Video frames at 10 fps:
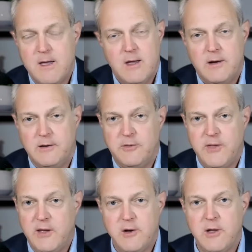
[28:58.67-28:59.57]
do you
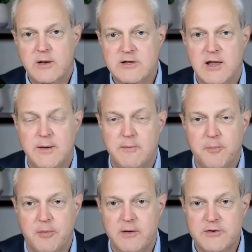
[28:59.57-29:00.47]
think you're going to send him to
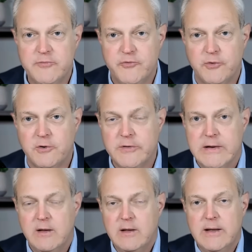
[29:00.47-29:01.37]
prison for
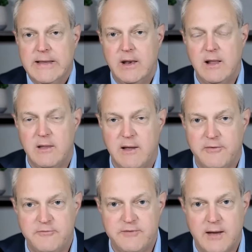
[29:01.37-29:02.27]
any length
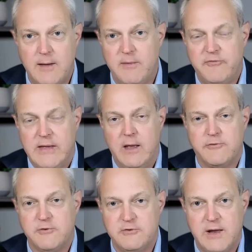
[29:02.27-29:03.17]
of time? If the
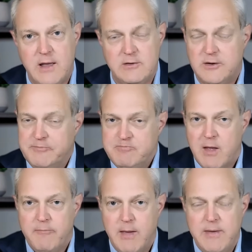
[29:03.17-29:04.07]
answer is yes,
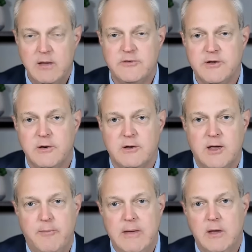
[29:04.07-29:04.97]
maybe consider
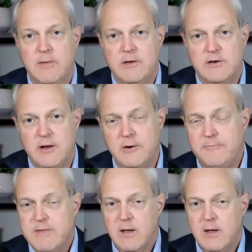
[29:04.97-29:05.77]
keeping him in jail.